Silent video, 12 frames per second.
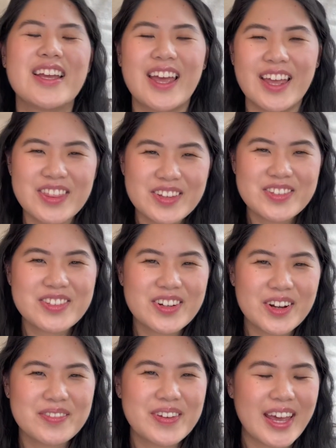and those are
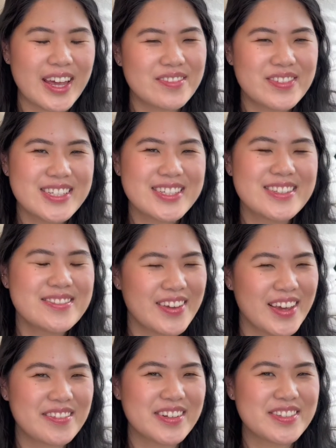all my empties and
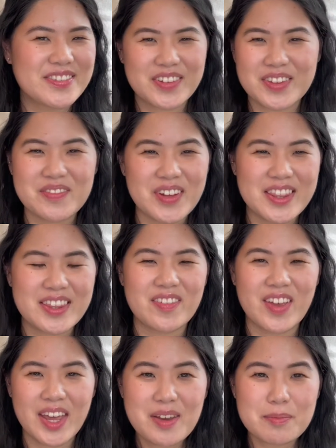favorites for the month of
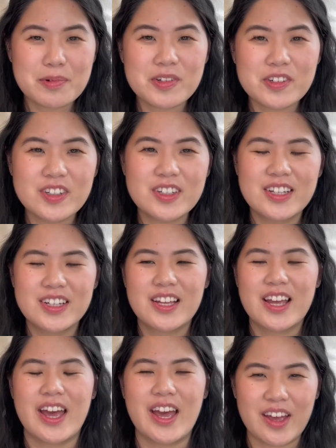April.
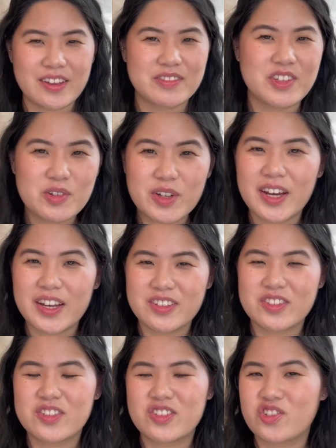Have you
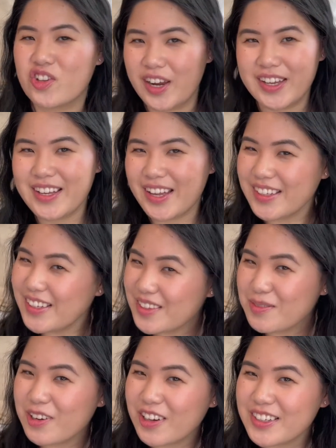guys tried any of the
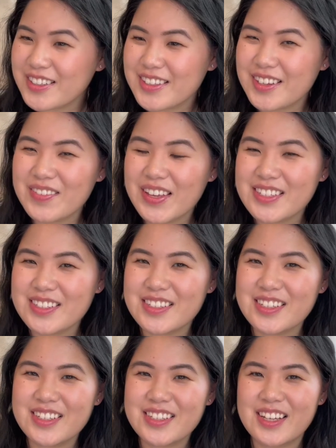products I
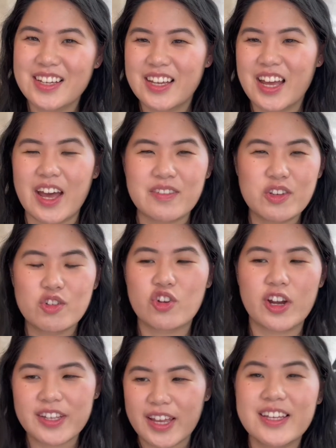mentioned? Have you
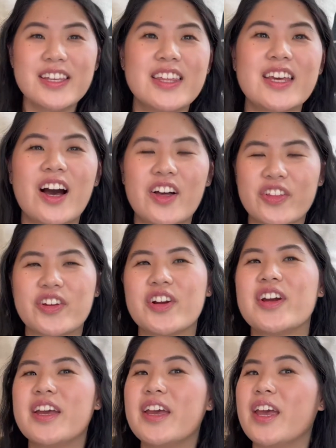tried any of the other
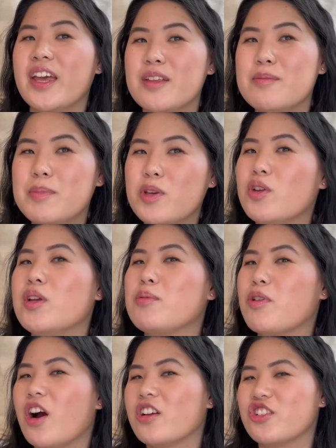Innbeauty
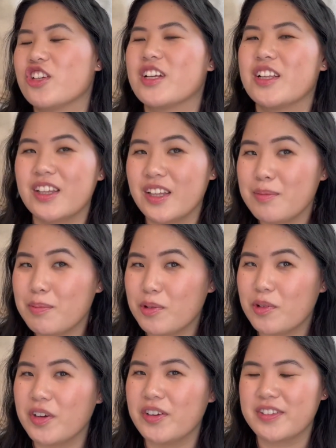Project lip
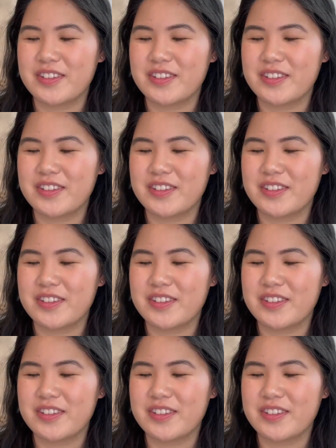oils?